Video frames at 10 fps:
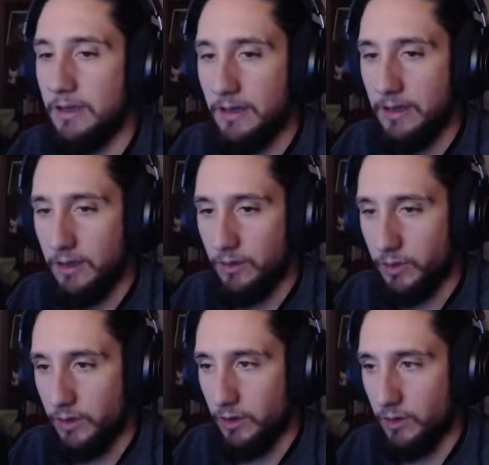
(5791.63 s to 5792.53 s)
If we
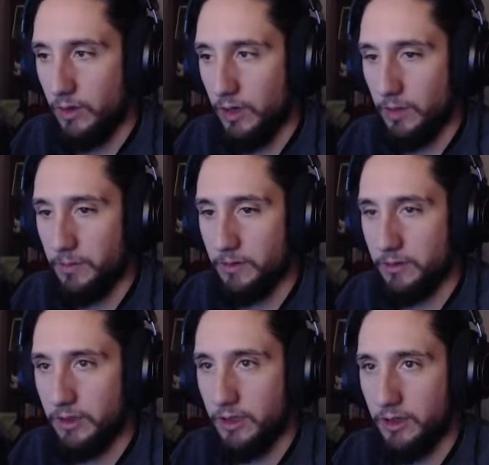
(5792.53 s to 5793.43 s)
go up
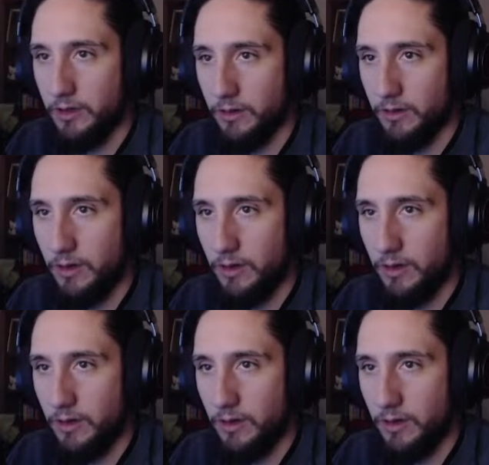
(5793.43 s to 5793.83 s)
here,